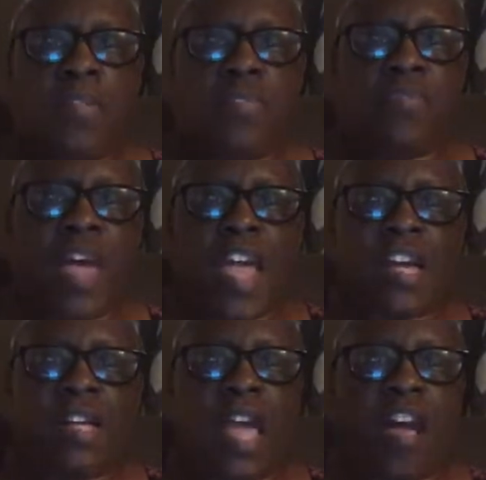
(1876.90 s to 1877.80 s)
They
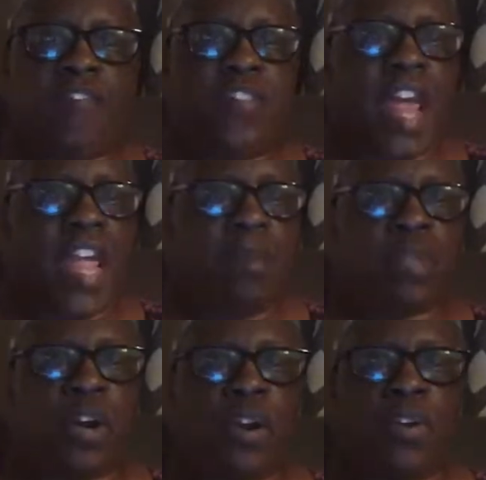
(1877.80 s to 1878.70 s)
could have named
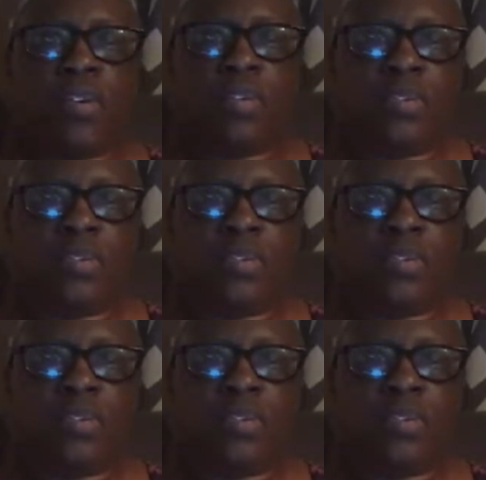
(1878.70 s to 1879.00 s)
her